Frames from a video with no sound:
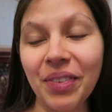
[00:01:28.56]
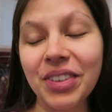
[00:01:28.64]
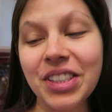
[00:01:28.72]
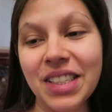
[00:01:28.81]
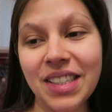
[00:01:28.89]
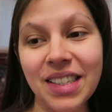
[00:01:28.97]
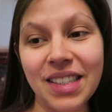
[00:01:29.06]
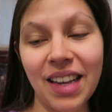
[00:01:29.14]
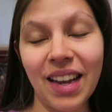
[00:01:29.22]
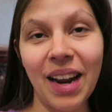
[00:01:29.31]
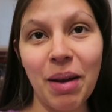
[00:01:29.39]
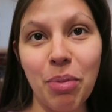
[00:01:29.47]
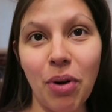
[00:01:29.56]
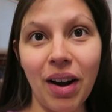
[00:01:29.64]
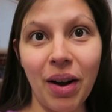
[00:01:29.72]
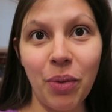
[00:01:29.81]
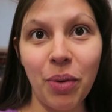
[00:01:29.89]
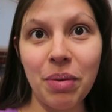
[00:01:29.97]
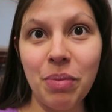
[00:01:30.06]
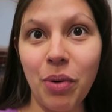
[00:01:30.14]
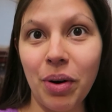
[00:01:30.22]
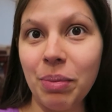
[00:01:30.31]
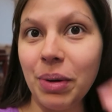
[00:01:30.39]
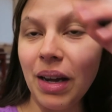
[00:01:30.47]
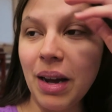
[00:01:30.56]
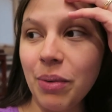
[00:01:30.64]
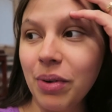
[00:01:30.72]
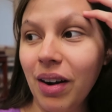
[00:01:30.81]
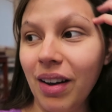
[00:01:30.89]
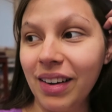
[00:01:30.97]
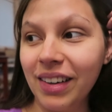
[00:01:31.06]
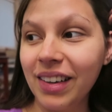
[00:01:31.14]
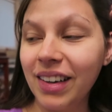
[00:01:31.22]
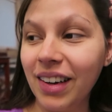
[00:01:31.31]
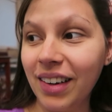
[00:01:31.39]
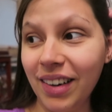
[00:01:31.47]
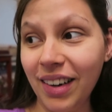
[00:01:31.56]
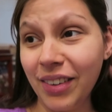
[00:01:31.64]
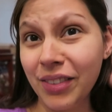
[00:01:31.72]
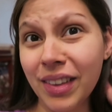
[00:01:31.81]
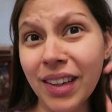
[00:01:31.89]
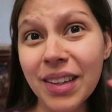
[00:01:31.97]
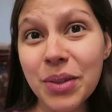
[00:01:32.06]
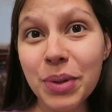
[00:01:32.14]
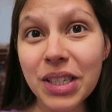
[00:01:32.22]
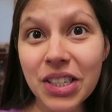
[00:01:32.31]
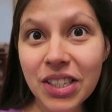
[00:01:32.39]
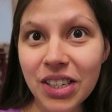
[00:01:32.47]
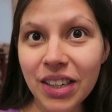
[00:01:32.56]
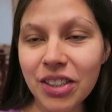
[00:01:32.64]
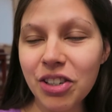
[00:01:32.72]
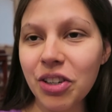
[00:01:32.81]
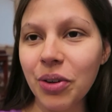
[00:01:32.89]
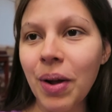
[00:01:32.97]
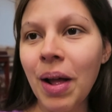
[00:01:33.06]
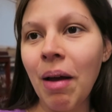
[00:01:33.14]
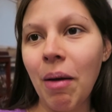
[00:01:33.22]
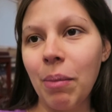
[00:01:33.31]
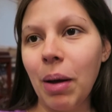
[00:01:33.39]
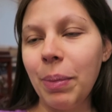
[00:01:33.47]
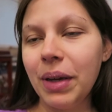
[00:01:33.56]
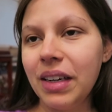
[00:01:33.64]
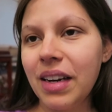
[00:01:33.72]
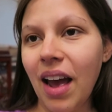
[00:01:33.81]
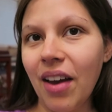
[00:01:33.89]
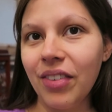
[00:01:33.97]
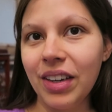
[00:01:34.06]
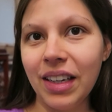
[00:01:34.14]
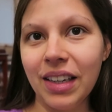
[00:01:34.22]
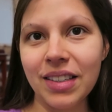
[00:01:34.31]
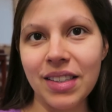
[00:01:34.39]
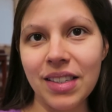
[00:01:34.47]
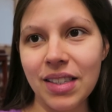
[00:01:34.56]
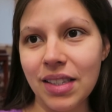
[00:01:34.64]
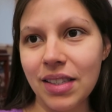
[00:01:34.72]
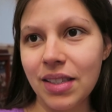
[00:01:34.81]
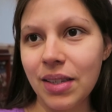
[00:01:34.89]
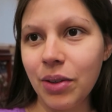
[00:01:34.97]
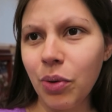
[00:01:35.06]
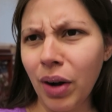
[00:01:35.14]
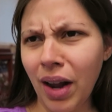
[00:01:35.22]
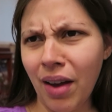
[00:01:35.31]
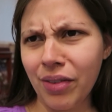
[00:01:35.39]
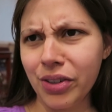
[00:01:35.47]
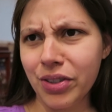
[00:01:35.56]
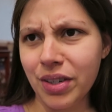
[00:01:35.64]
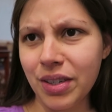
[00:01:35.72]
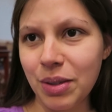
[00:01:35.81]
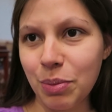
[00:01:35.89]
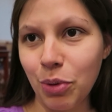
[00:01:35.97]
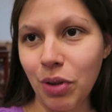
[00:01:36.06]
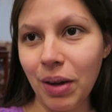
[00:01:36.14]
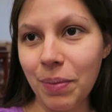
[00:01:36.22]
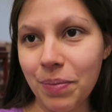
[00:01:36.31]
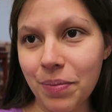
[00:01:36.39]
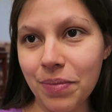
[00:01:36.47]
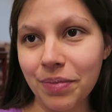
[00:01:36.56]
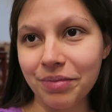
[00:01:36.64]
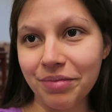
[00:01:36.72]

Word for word: She sees that I brought out one more, but we're not gonna cut it, I don't think, because we just shared two. Mama. Papa didn't have any because he says he wanna have yours in a smoothie. Mm